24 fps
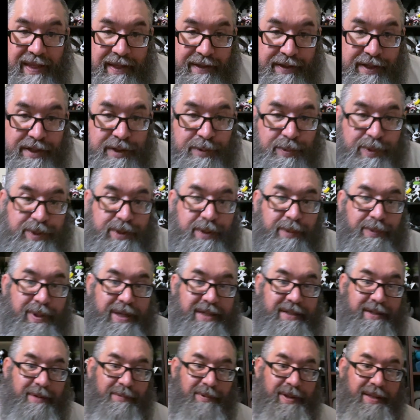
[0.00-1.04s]
This was a
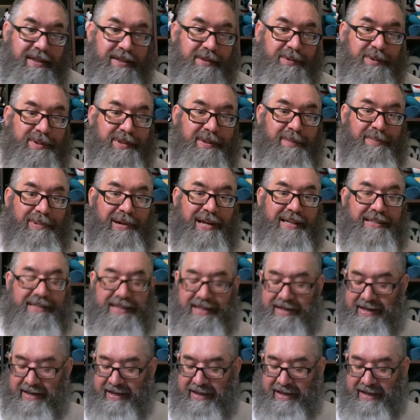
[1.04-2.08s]
recent one. This was a
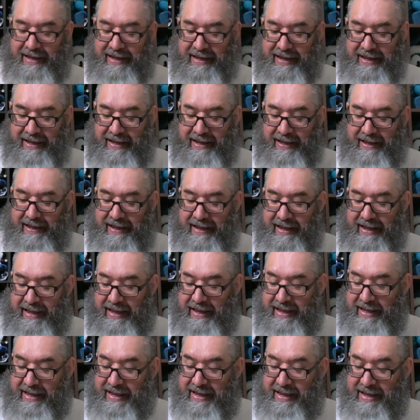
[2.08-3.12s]
present,
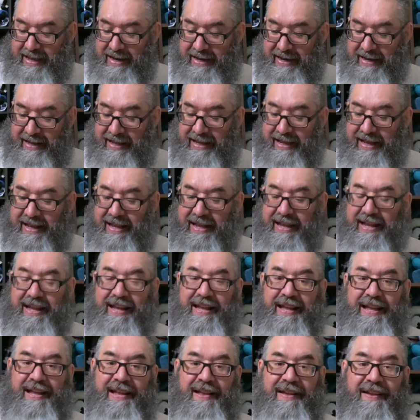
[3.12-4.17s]
and
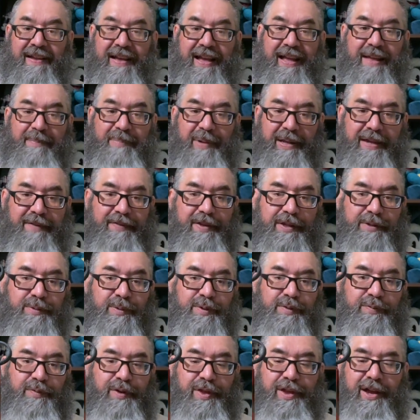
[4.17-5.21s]
I believe this
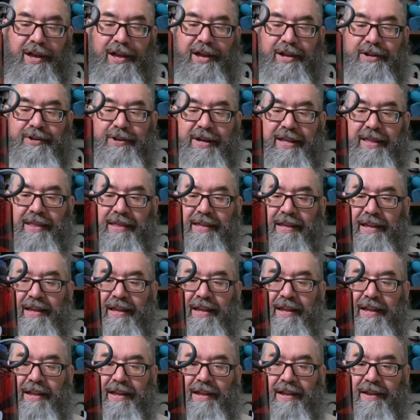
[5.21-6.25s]
was for the 100th.
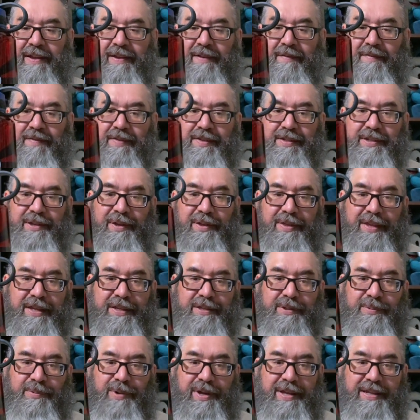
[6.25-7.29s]
So
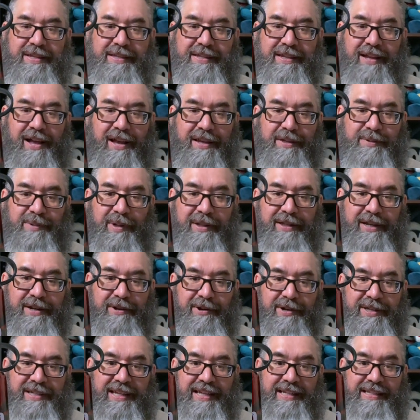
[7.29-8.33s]
this was Oswald and
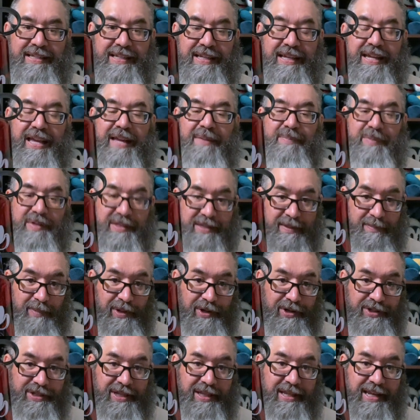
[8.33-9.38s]
Hortensia again,
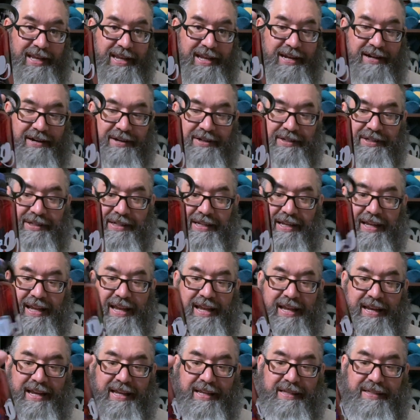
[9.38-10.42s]
similar to the ears,
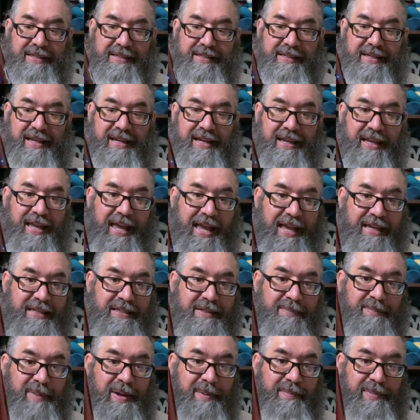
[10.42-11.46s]
and it's a
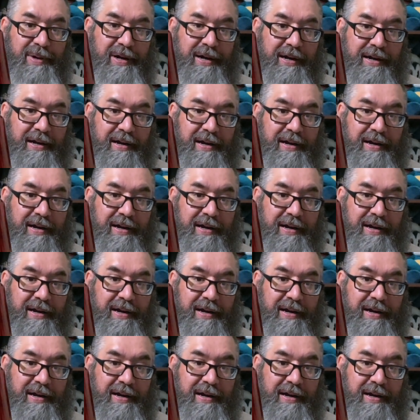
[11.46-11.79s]
cast member.